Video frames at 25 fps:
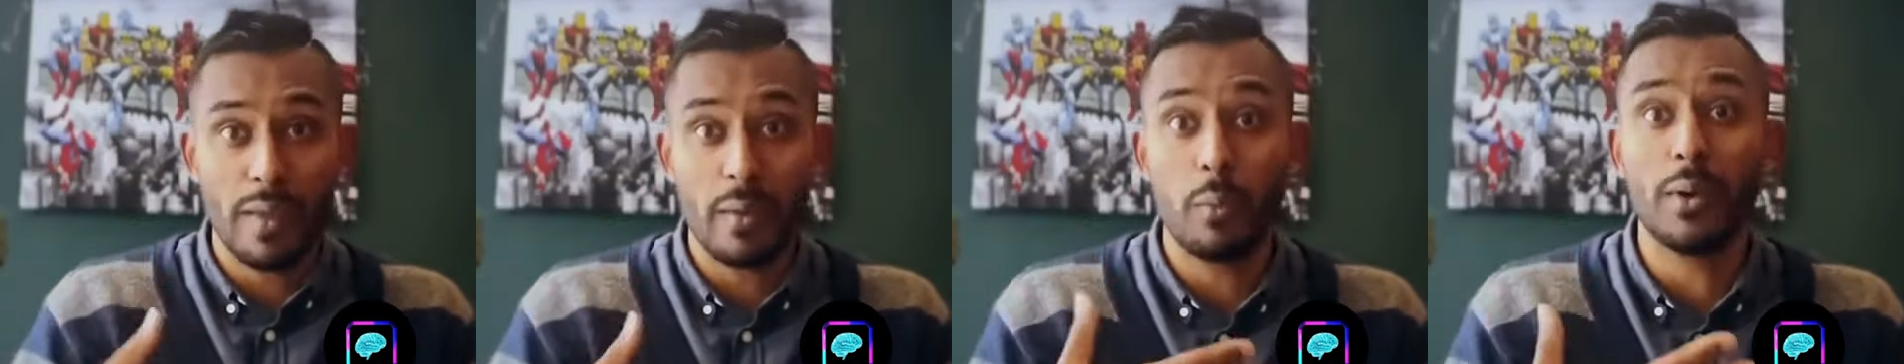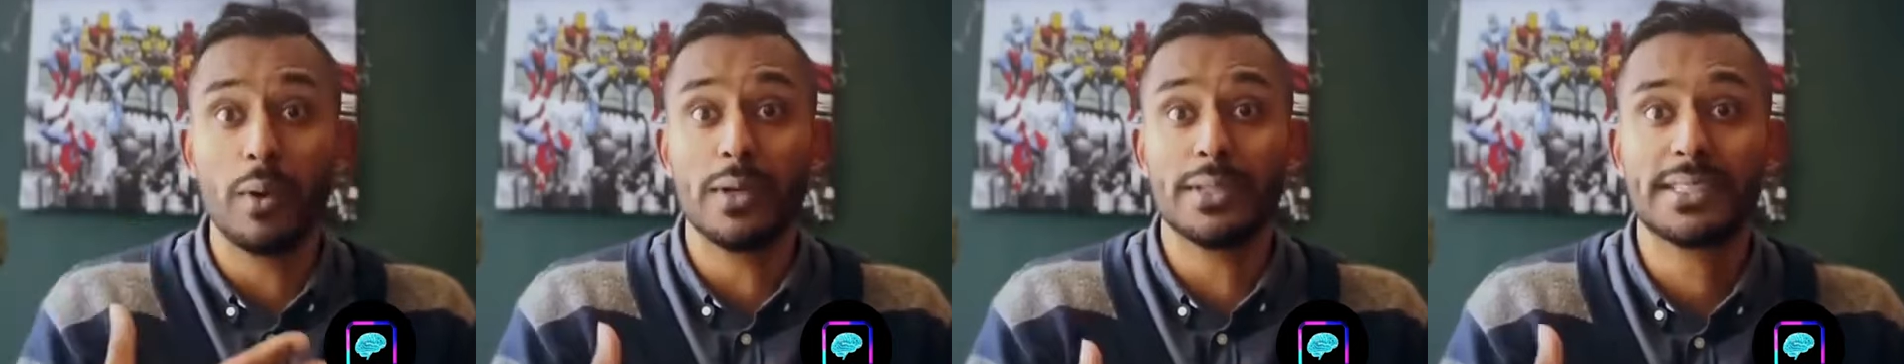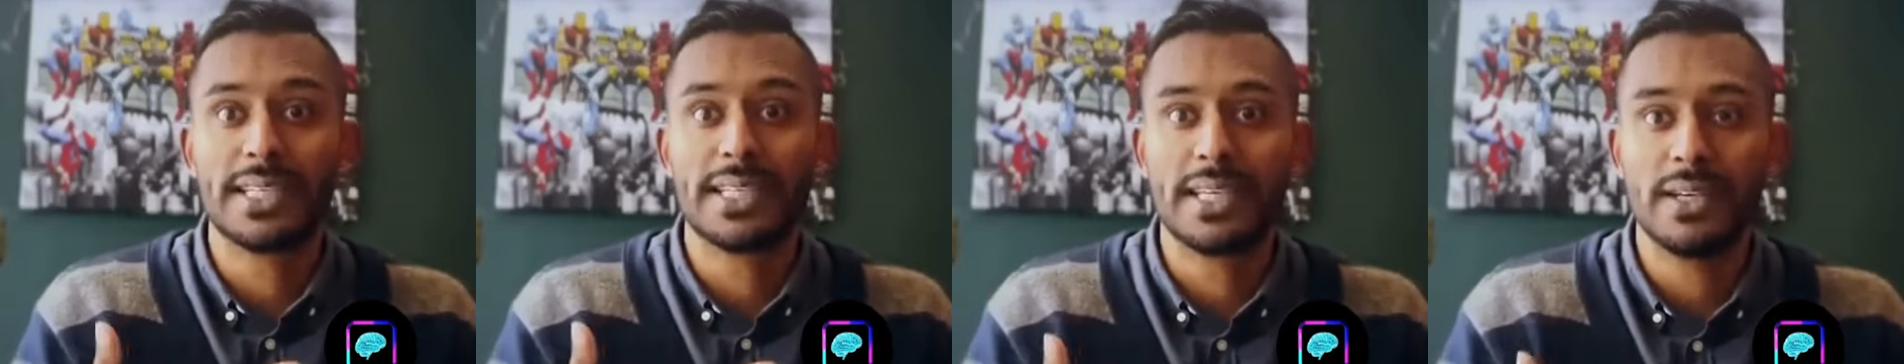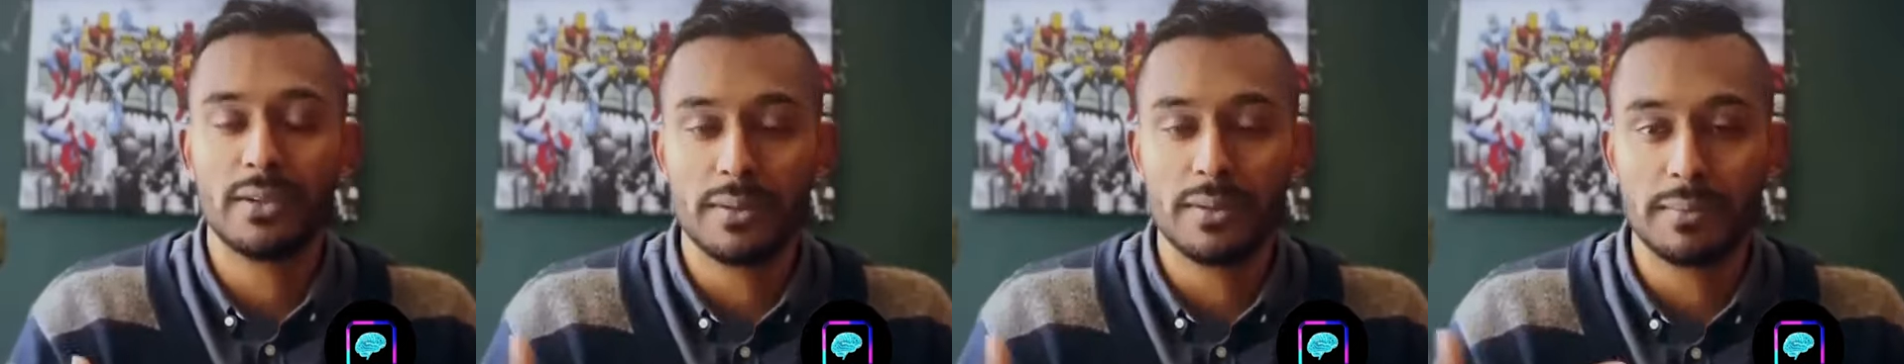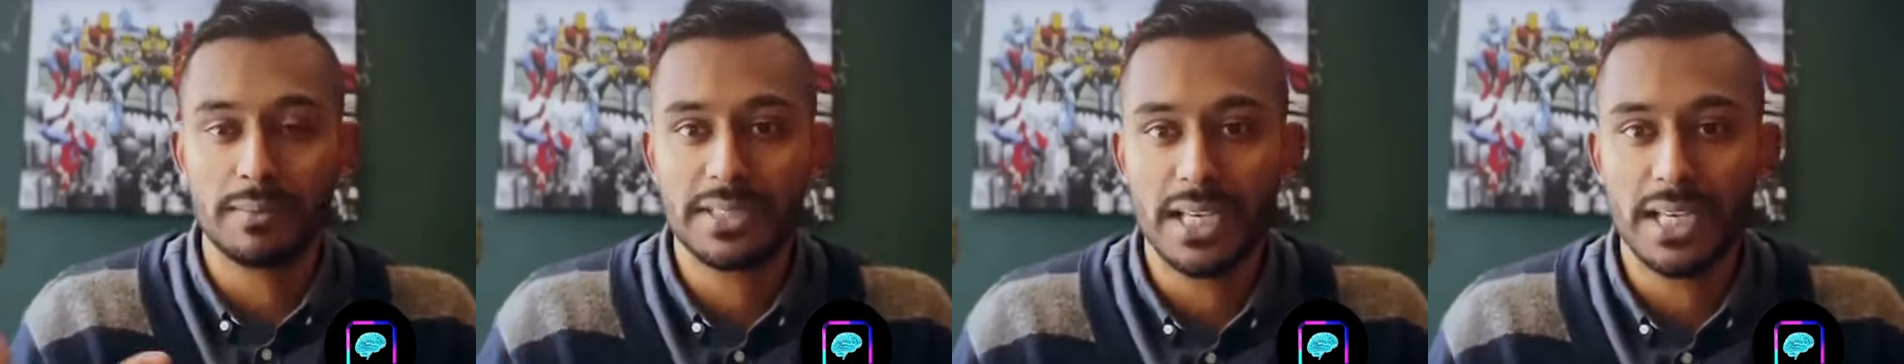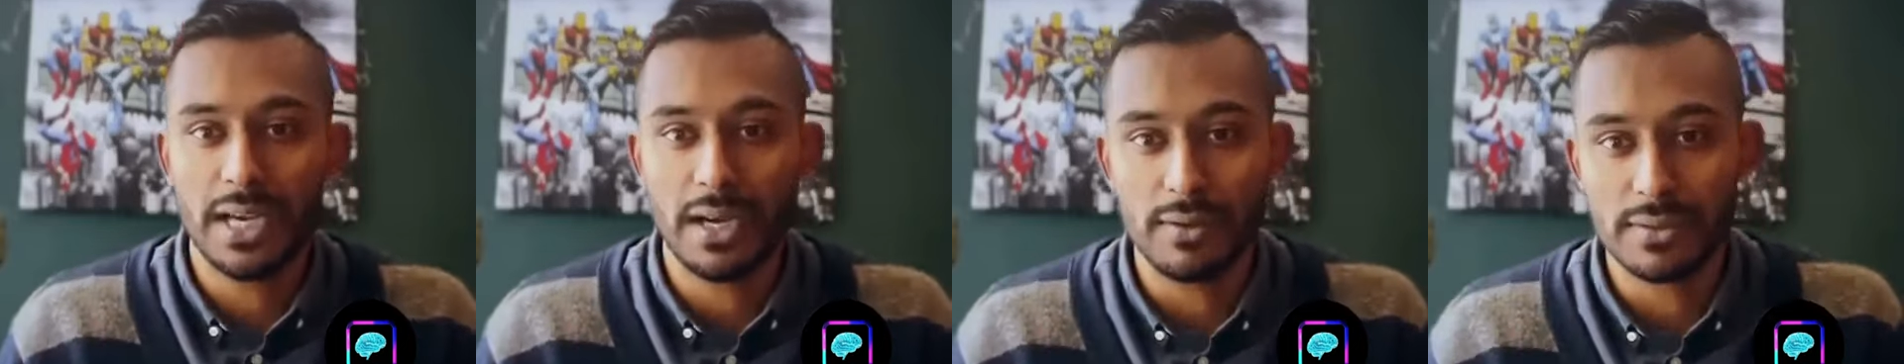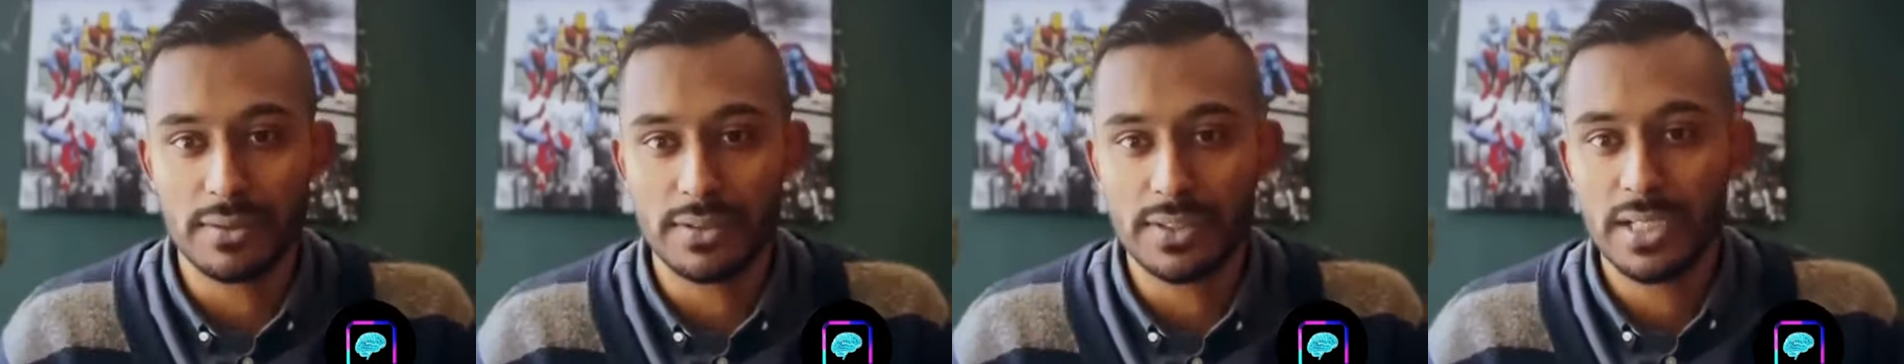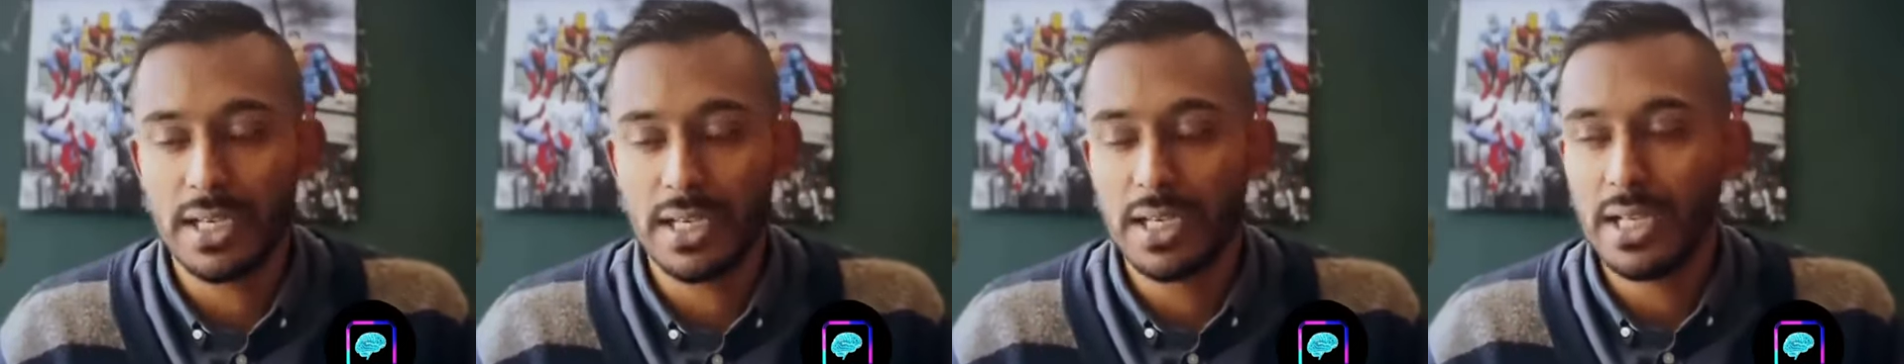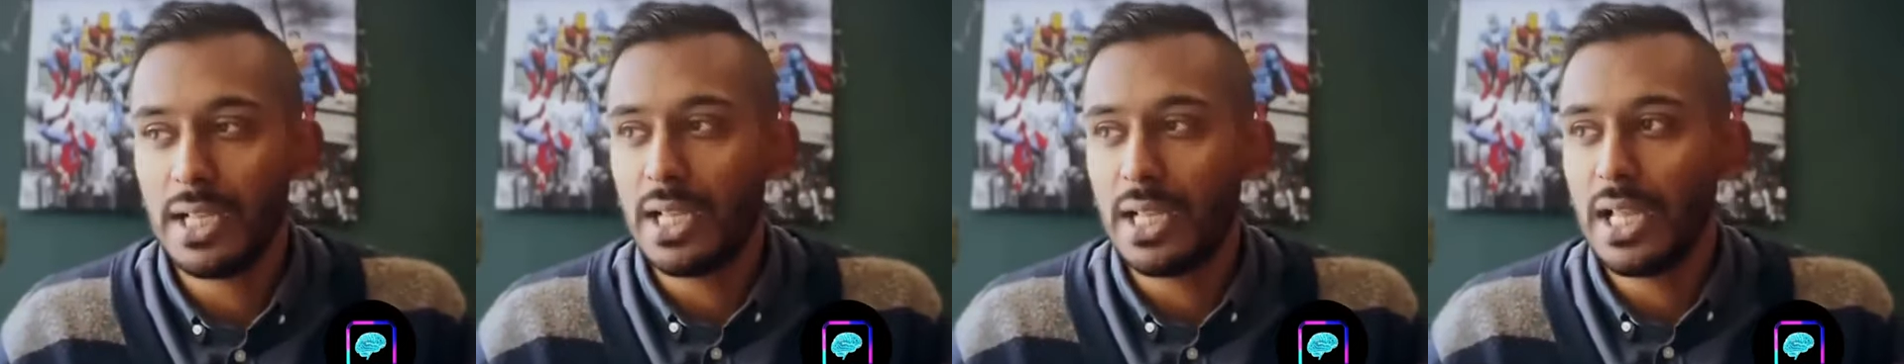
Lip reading: want to kill themselves.